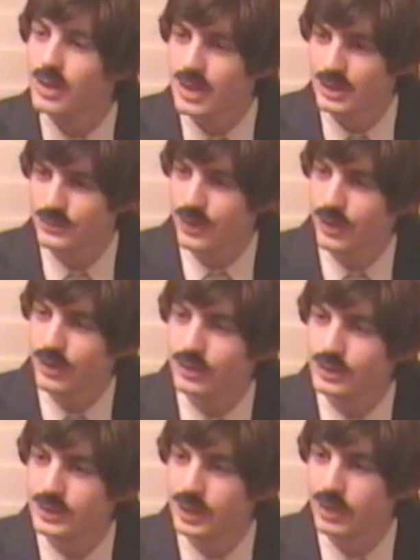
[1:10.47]
That's very
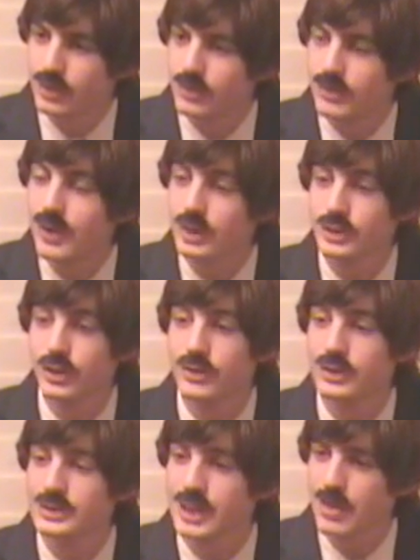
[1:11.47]
interesting. We've actually heard
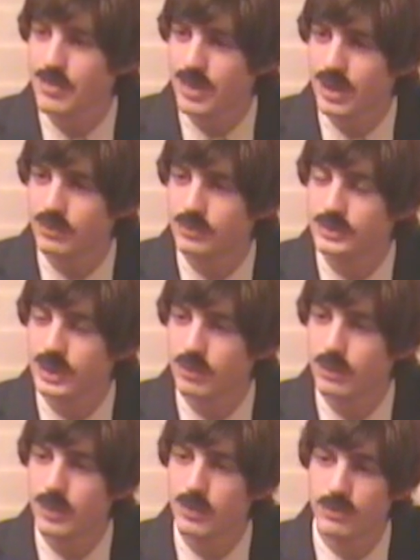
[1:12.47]
the same thing from
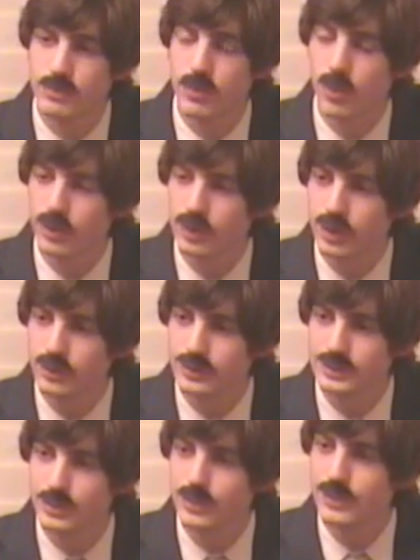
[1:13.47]
several people from poorer
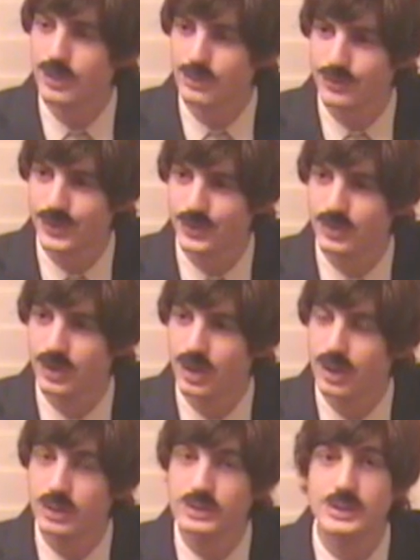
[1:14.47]
countries that we've interviewed.
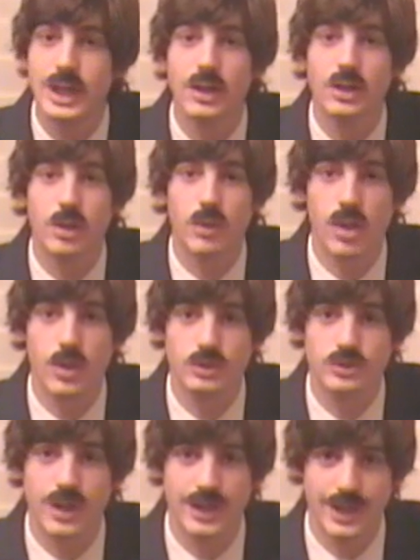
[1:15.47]
Let's take a look at one of
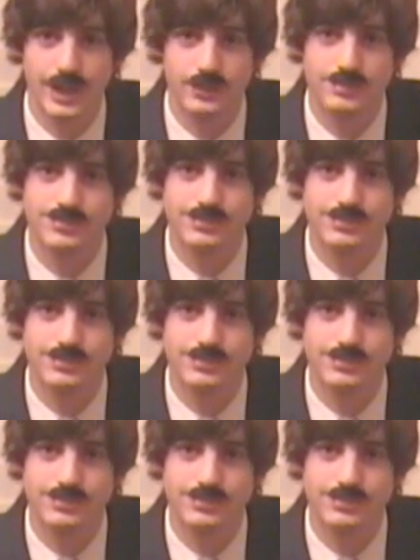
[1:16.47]
those right now.